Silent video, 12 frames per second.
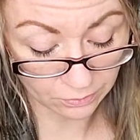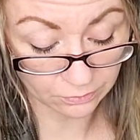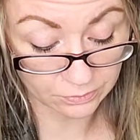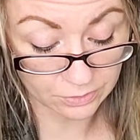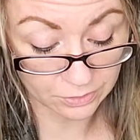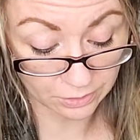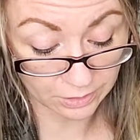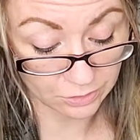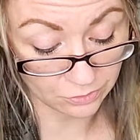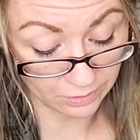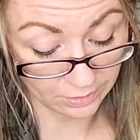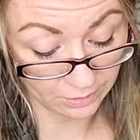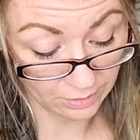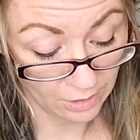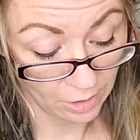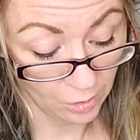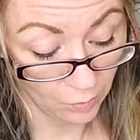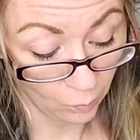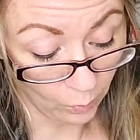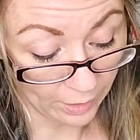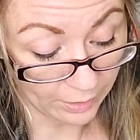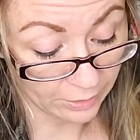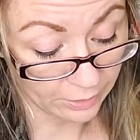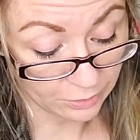circuitry
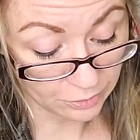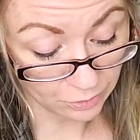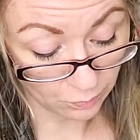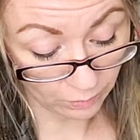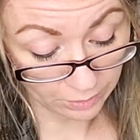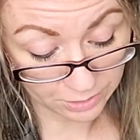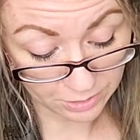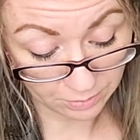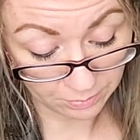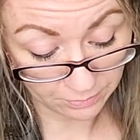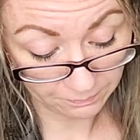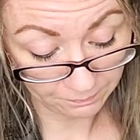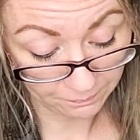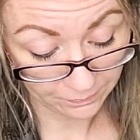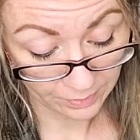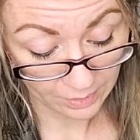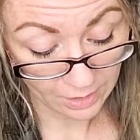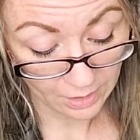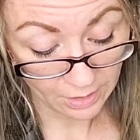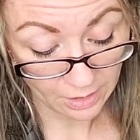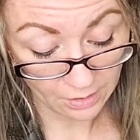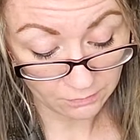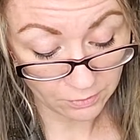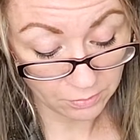wired to worship.
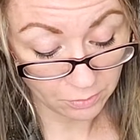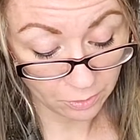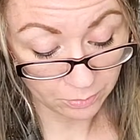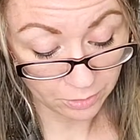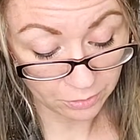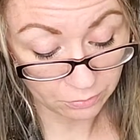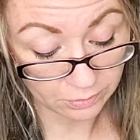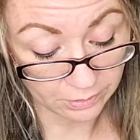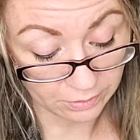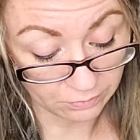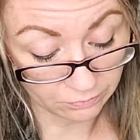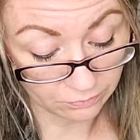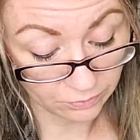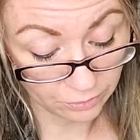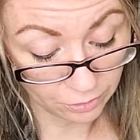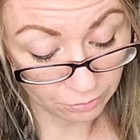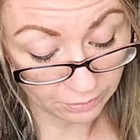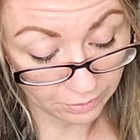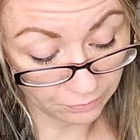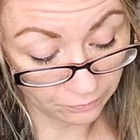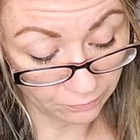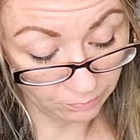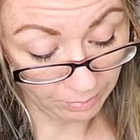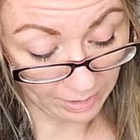Every moment you live
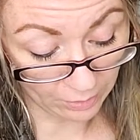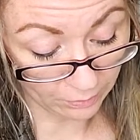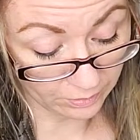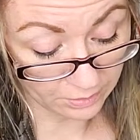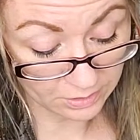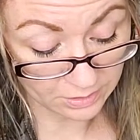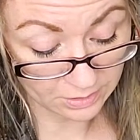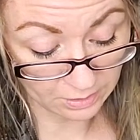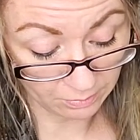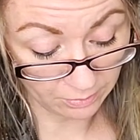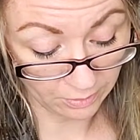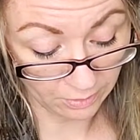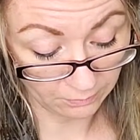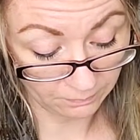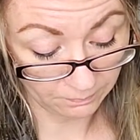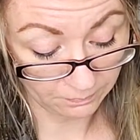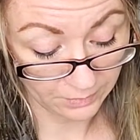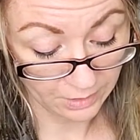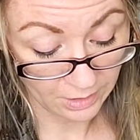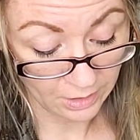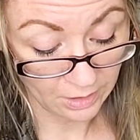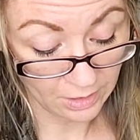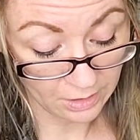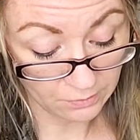bowed to something.
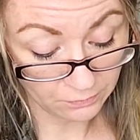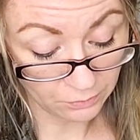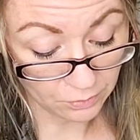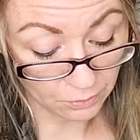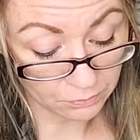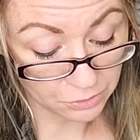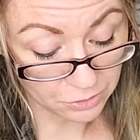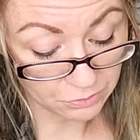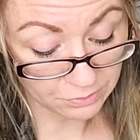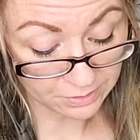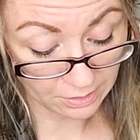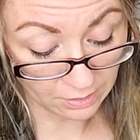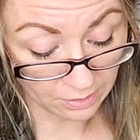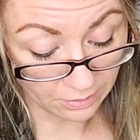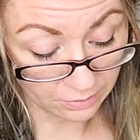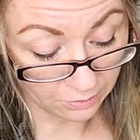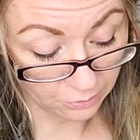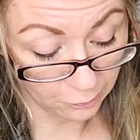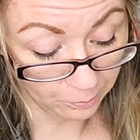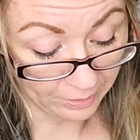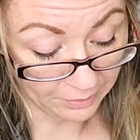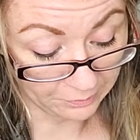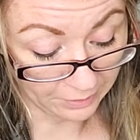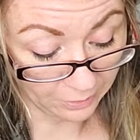And if you don't choose God, you'll
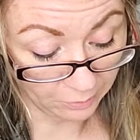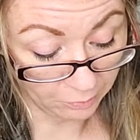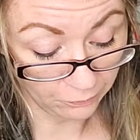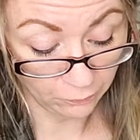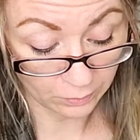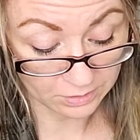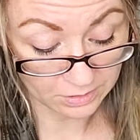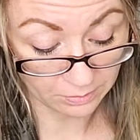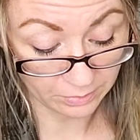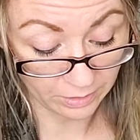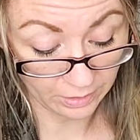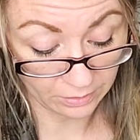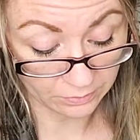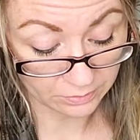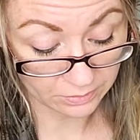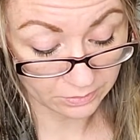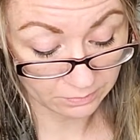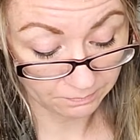bow down before something else.